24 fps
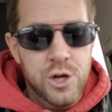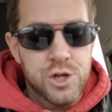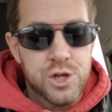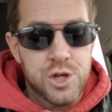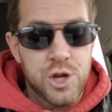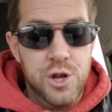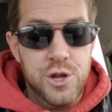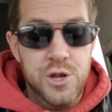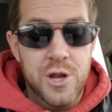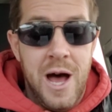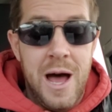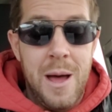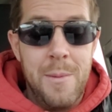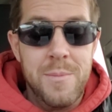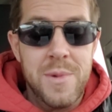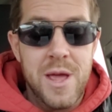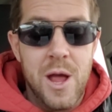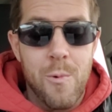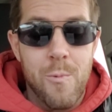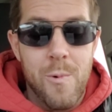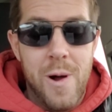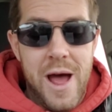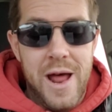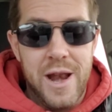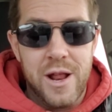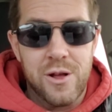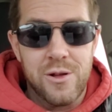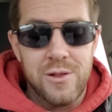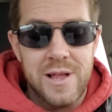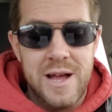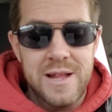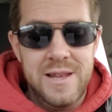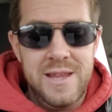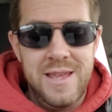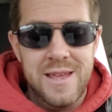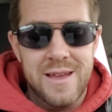should not be a
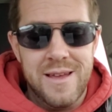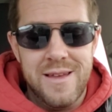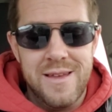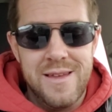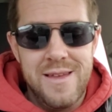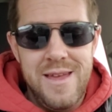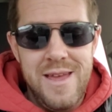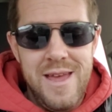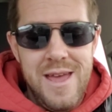radical idea.